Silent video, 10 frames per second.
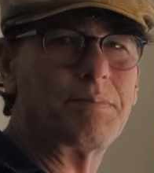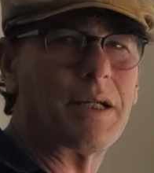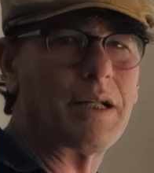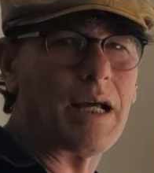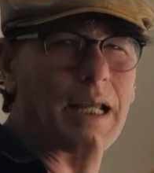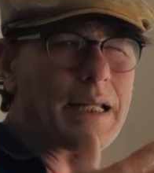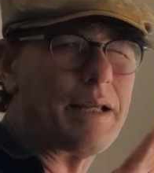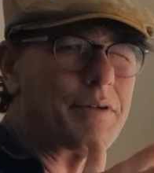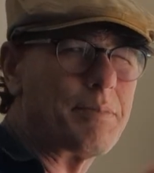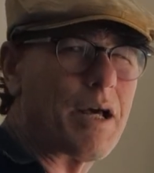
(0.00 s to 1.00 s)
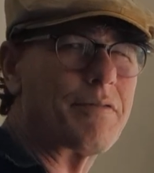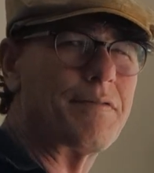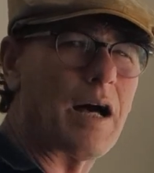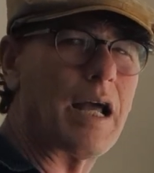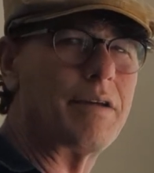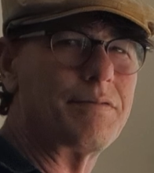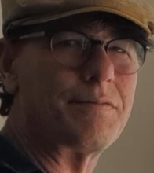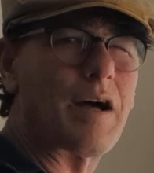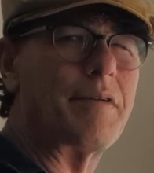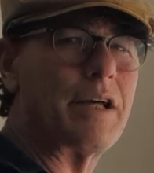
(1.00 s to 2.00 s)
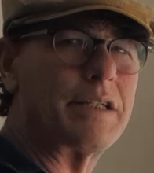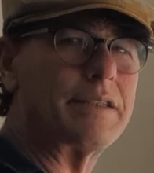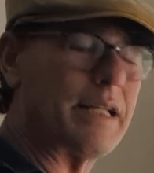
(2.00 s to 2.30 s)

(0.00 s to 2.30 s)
but I gave it about 5 out of